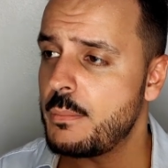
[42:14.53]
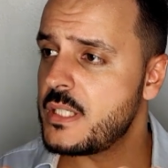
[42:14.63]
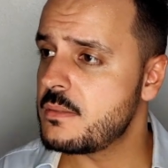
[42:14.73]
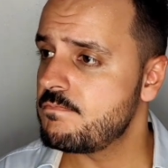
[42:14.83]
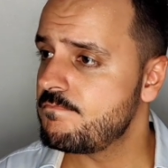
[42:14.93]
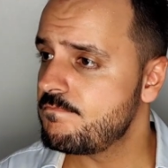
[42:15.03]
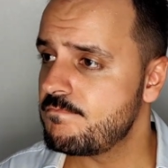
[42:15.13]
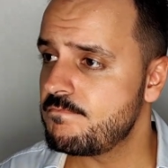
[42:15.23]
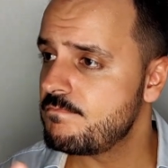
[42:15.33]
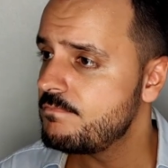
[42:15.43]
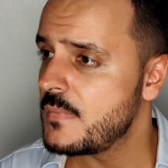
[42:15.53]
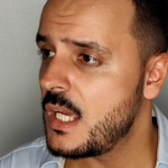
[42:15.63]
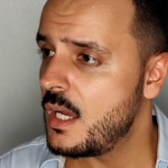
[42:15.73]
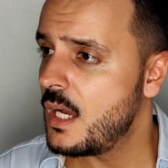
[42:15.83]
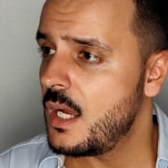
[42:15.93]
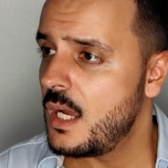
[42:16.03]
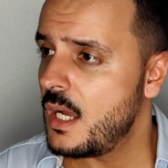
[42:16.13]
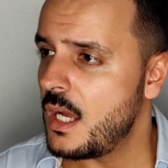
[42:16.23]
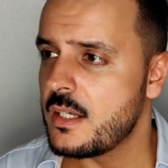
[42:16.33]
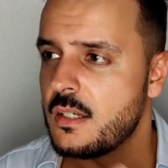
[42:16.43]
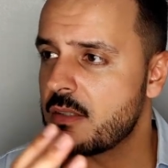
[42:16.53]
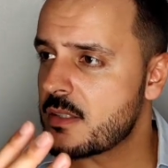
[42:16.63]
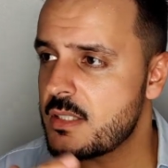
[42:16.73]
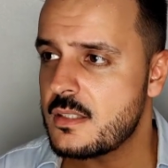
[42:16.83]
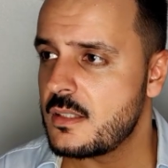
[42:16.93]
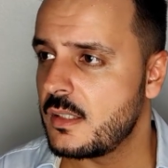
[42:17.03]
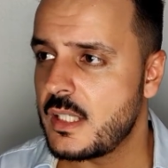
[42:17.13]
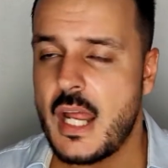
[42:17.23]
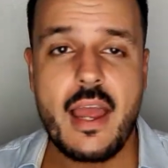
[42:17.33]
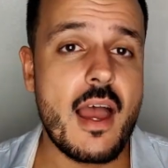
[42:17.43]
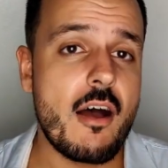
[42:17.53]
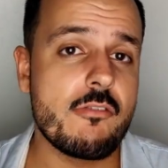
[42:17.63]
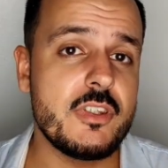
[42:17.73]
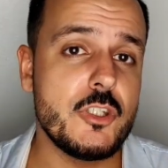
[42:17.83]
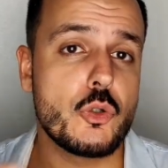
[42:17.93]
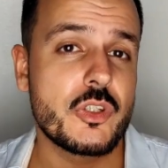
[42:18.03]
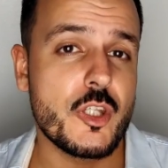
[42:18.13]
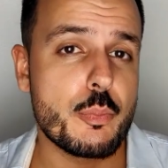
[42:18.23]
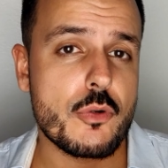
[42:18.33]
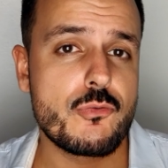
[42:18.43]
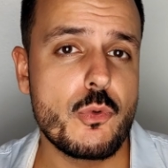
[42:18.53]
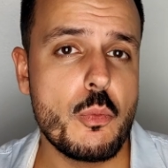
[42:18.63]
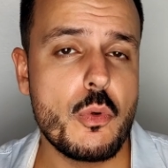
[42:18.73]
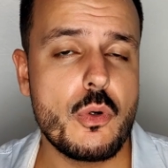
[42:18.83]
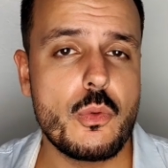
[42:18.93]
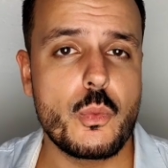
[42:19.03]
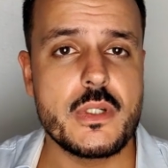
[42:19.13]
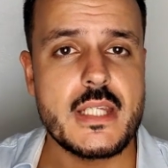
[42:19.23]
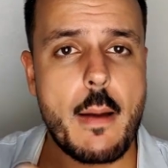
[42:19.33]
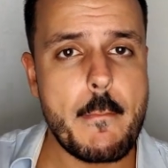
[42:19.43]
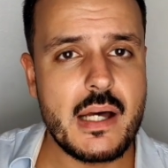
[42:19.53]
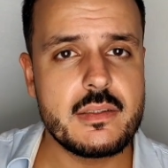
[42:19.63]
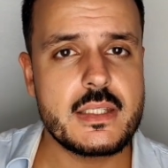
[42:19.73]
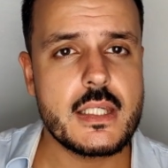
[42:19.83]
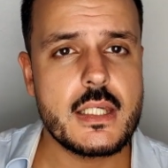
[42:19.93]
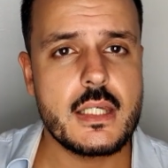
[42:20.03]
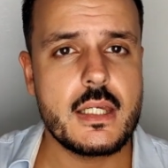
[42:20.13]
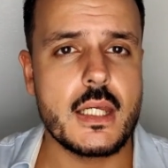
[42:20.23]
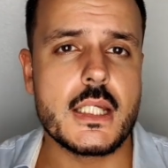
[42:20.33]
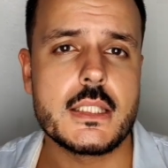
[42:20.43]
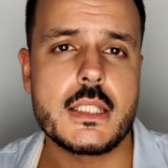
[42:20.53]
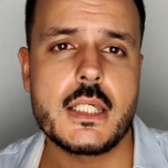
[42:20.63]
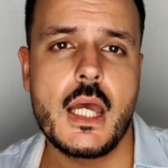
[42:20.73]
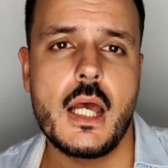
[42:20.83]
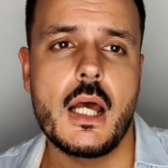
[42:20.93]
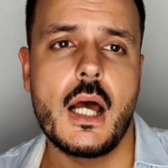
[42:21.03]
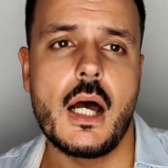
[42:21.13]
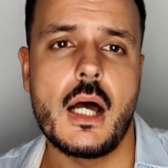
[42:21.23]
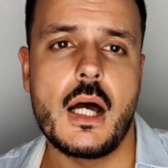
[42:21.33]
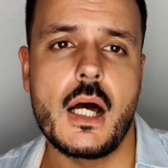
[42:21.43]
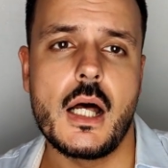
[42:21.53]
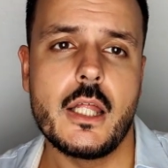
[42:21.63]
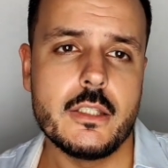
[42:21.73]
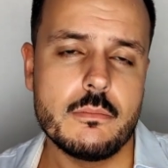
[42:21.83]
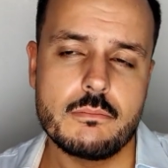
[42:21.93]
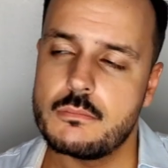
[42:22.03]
I mean, and others. Then I have the Notte de Profumo with Amante and uh,